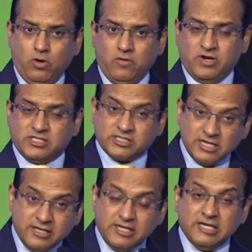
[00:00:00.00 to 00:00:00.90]
We're
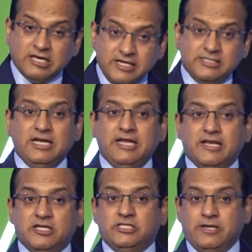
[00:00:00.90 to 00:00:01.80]
still increasingly
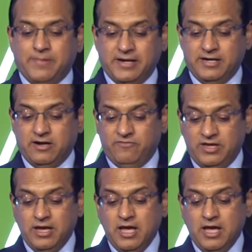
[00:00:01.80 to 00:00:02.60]
energy dependent and we